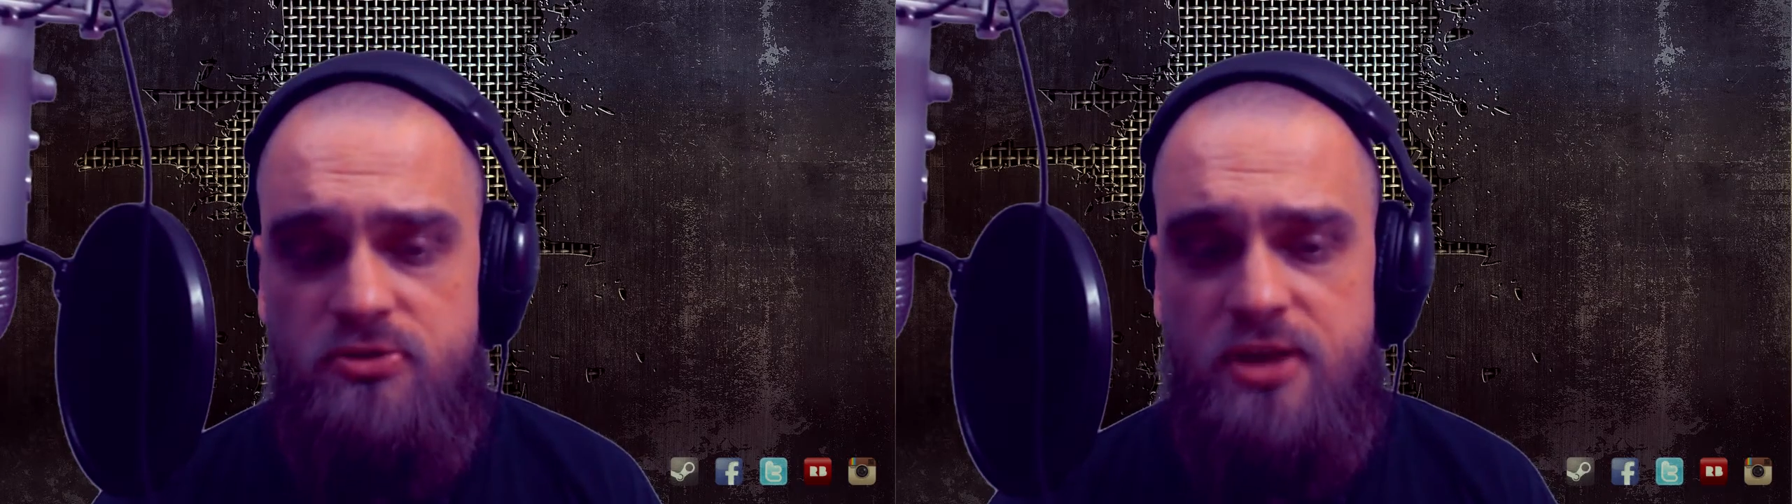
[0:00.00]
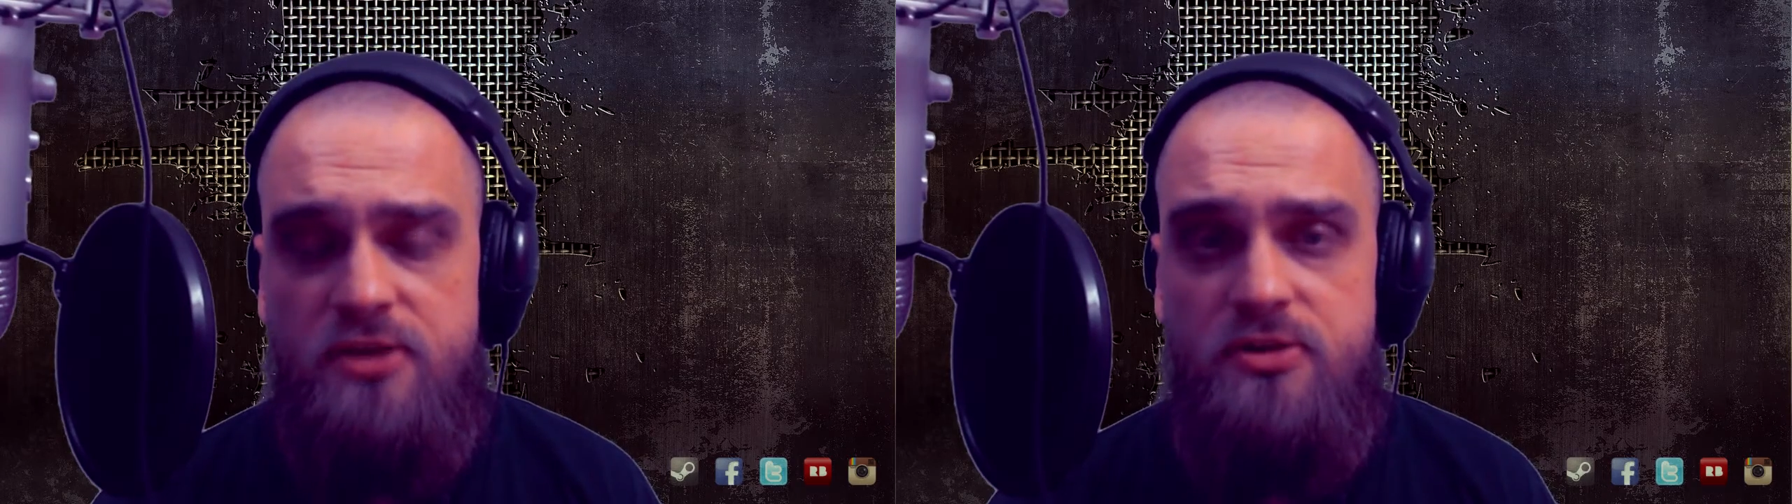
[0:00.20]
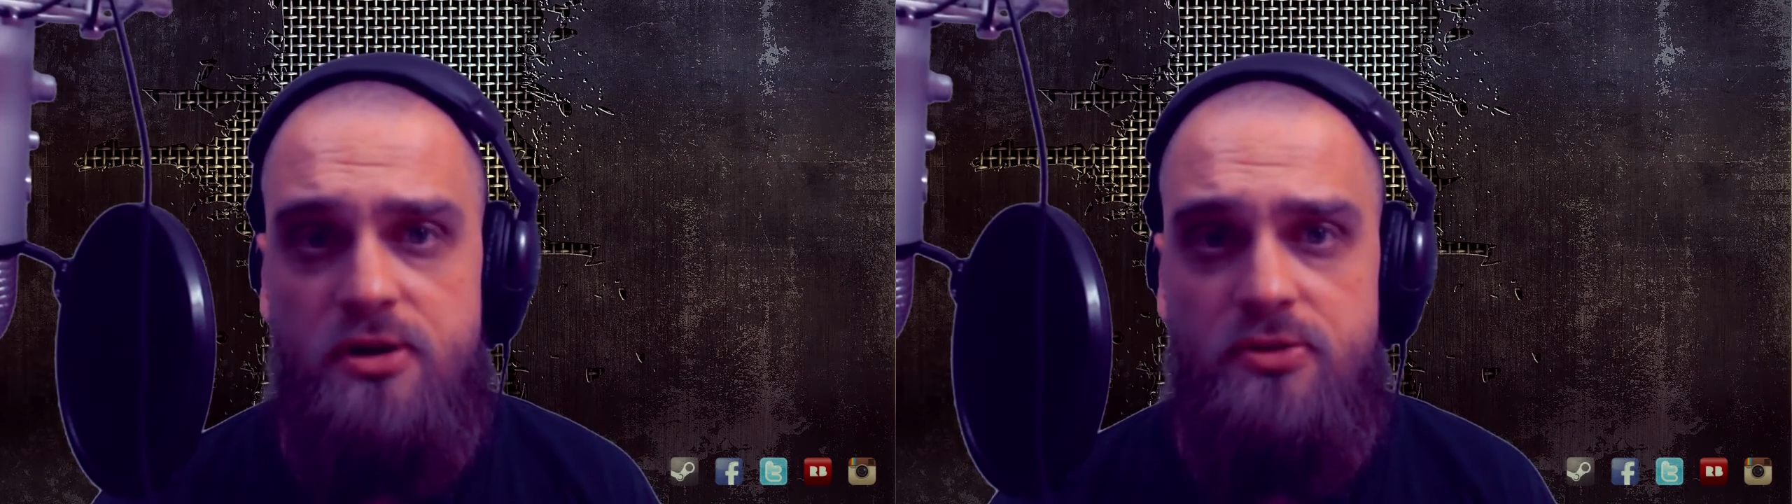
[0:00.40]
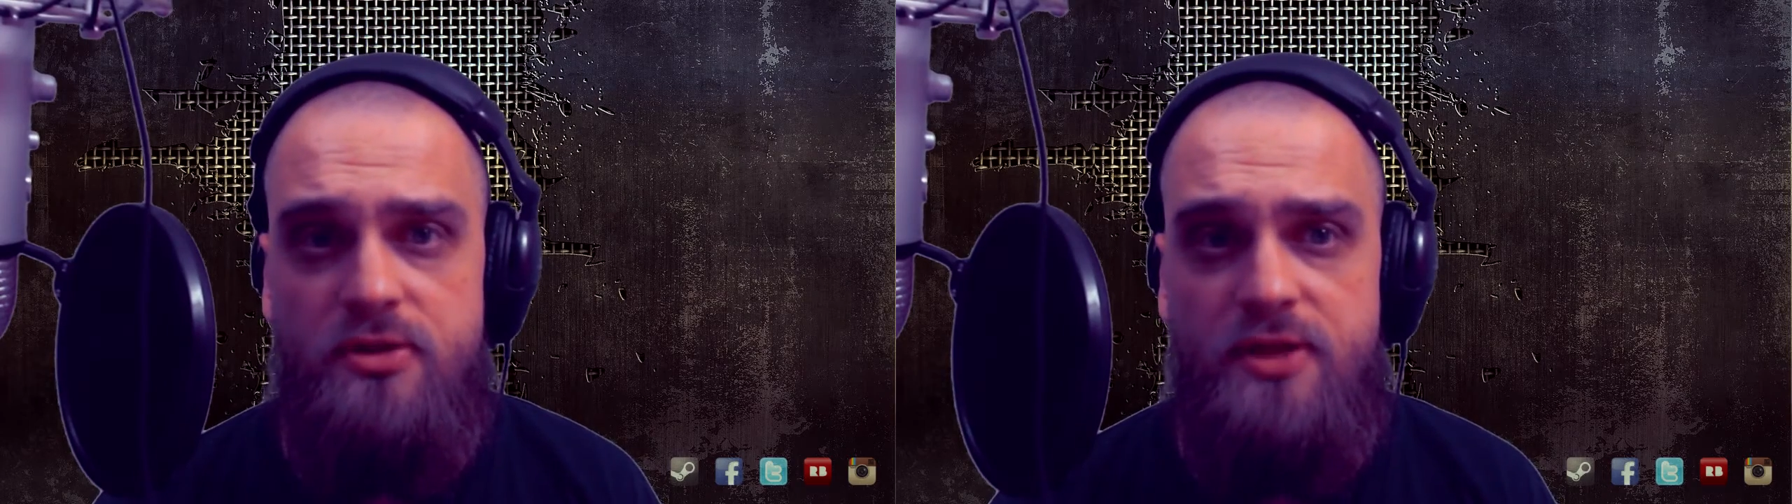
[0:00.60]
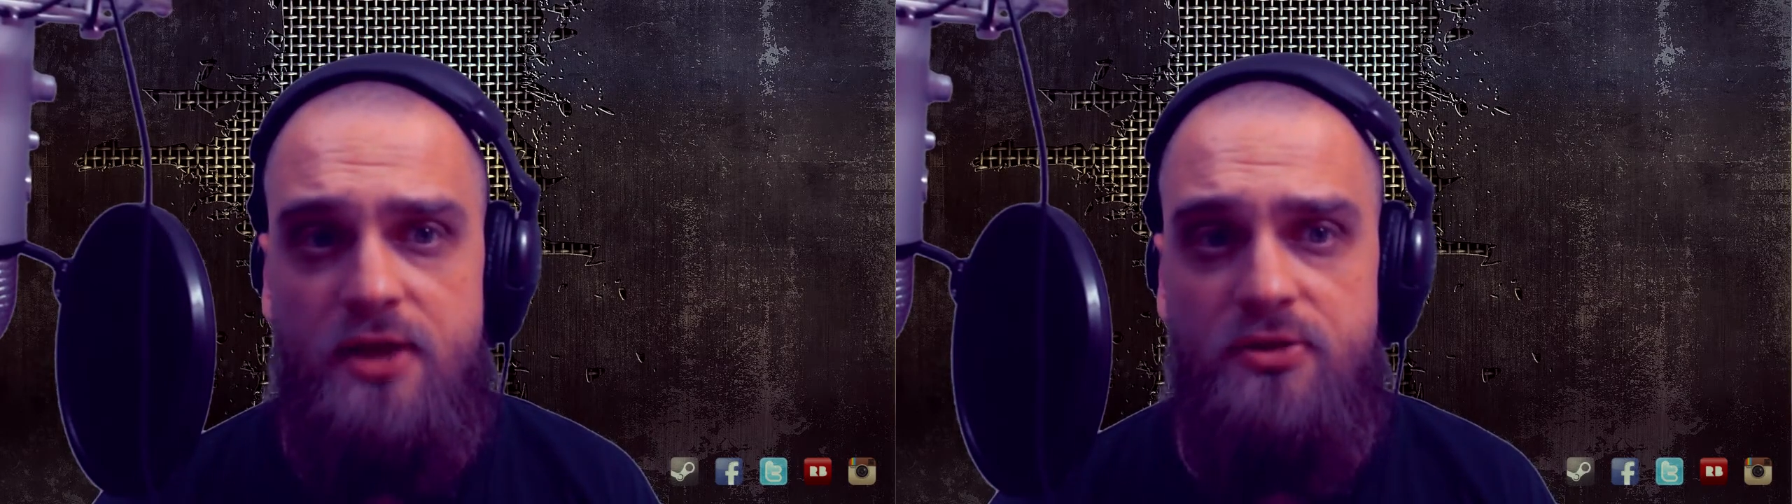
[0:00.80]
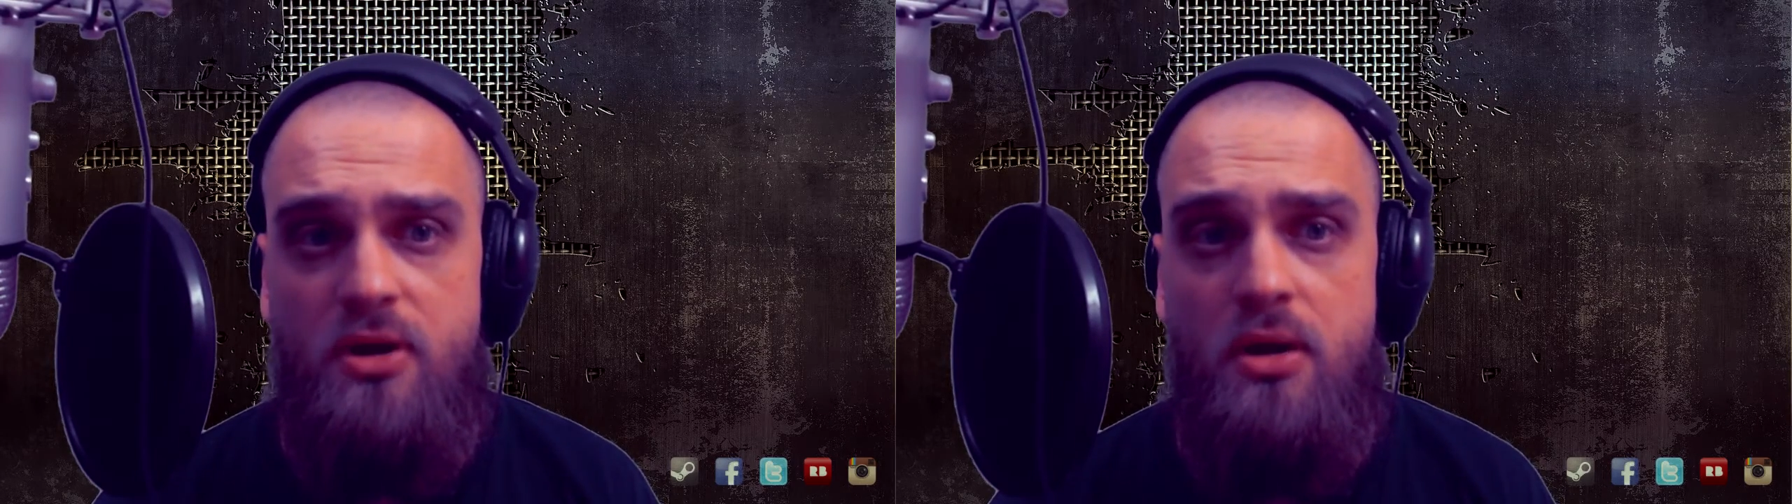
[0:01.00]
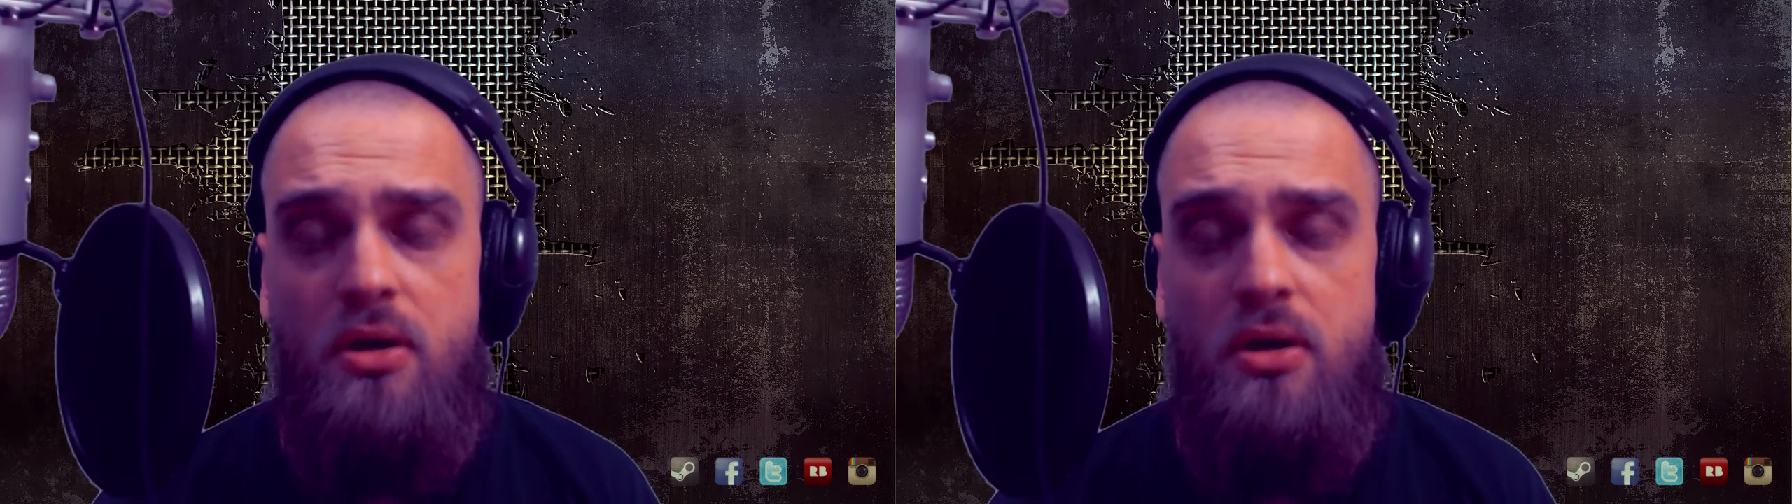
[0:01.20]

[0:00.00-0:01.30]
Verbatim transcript: Science Theater 3000